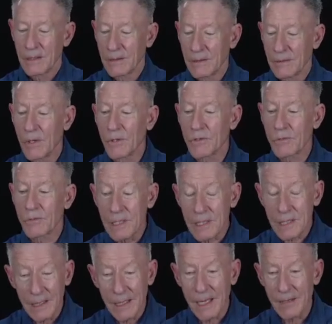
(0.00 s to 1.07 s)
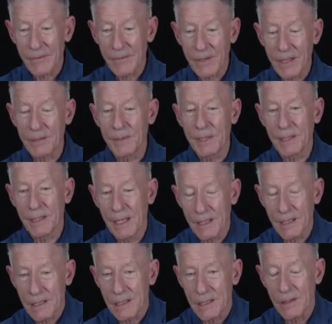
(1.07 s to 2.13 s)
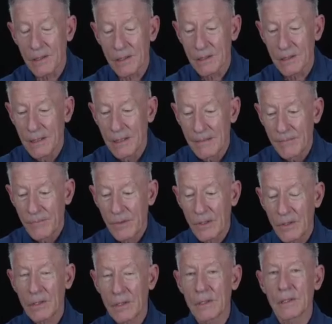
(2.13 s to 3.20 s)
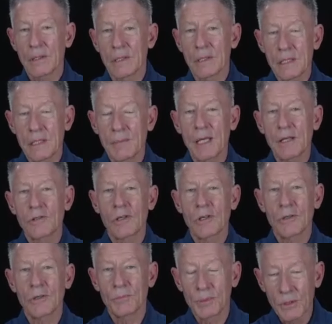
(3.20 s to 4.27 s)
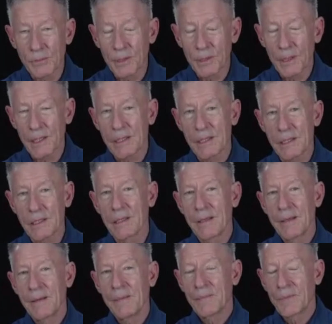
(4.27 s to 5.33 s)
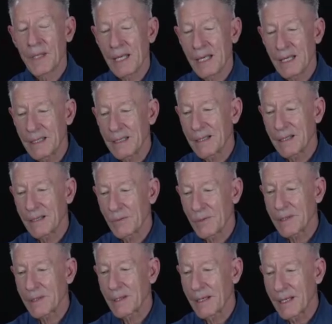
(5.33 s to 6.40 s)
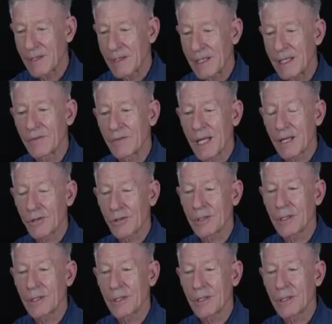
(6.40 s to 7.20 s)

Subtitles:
Most recently, I've gotten to be a guest on the CBS show Blue Bloods. And it was at the invitation